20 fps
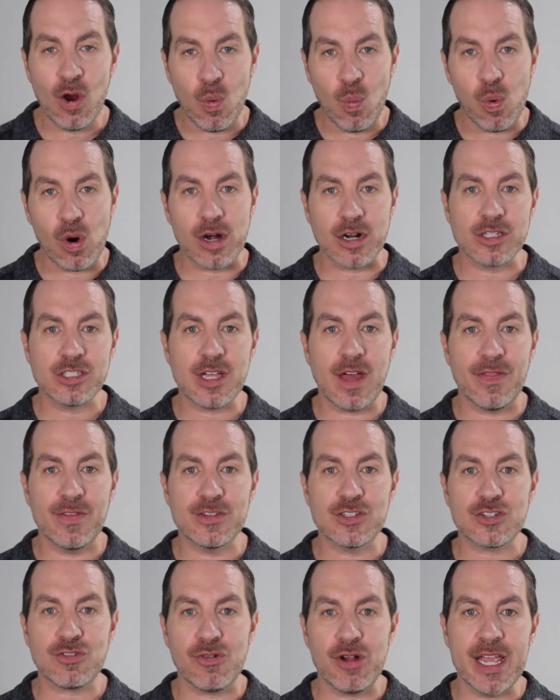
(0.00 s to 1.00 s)
words on the
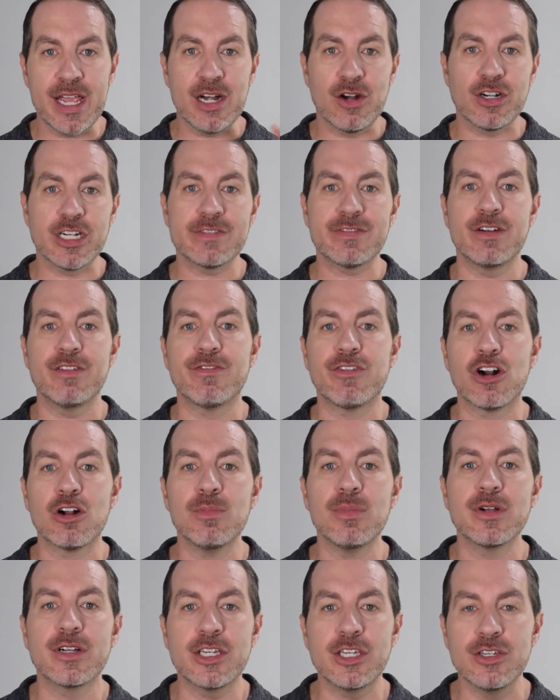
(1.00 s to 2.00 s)
screen or different
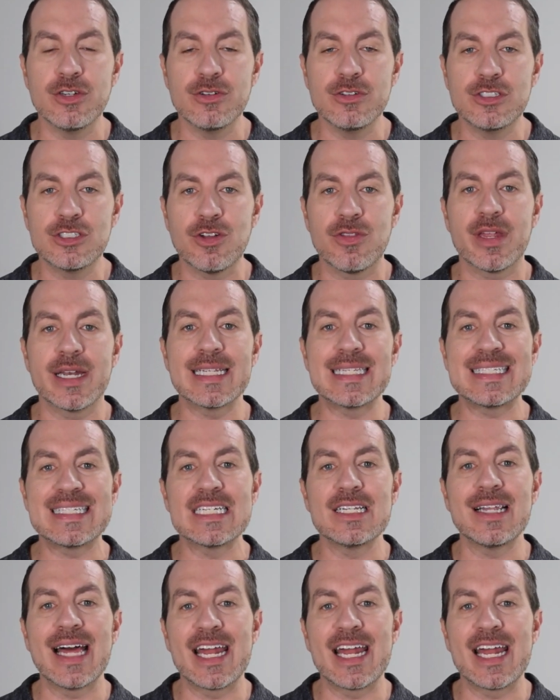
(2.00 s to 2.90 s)
verbal cues so that it's still